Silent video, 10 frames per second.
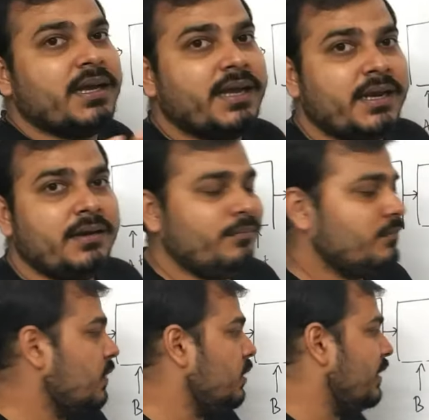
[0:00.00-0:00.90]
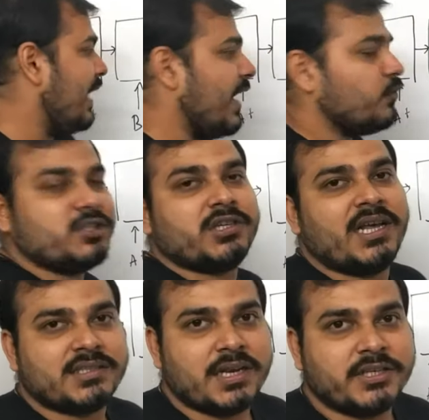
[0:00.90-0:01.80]
in language
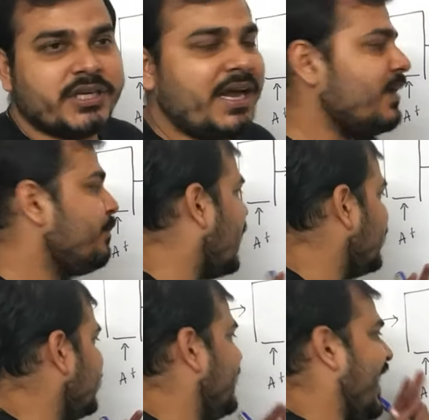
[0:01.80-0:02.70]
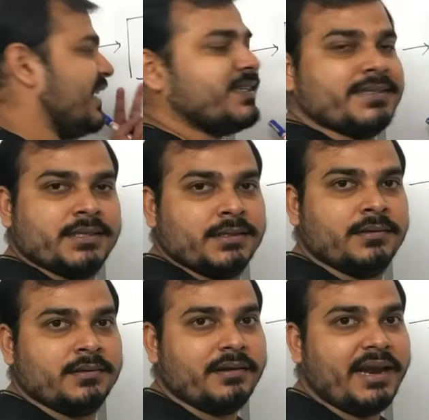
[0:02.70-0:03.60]
translation I pass text
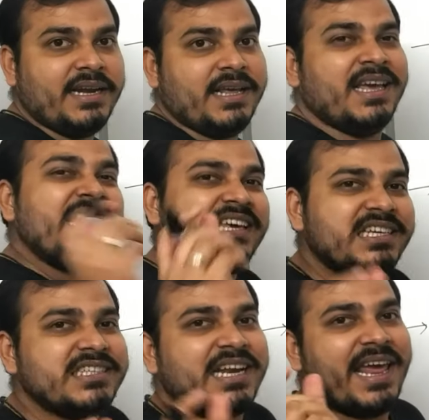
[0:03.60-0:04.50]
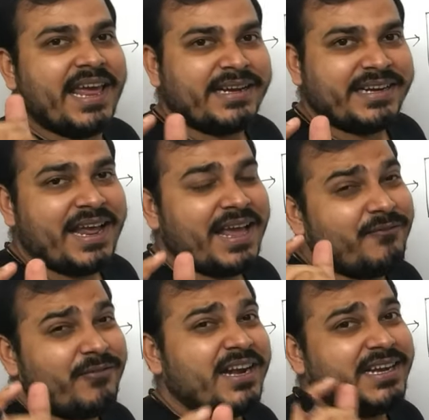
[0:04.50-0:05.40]
right each and
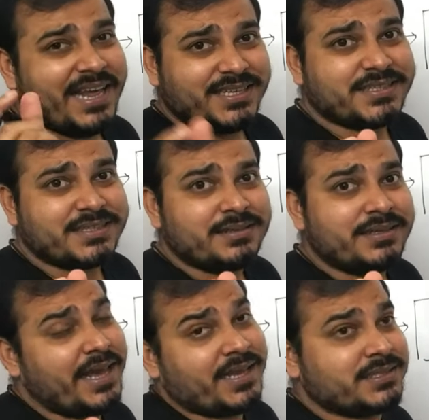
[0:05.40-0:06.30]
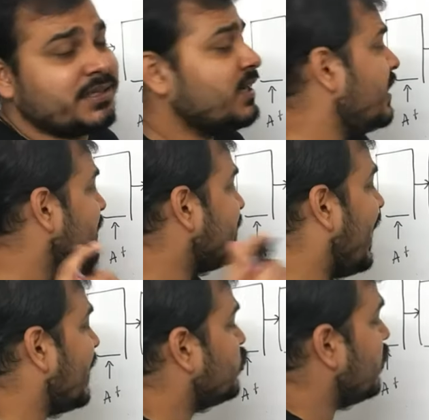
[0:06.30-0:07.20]
every test text is
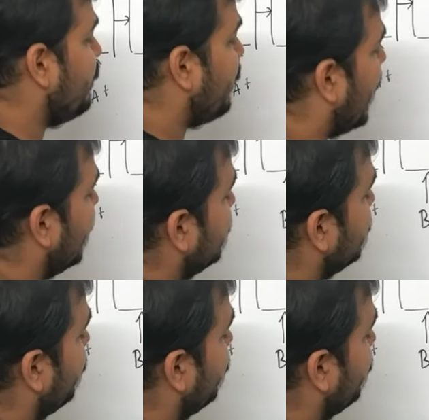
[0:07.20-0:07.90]
actually passed in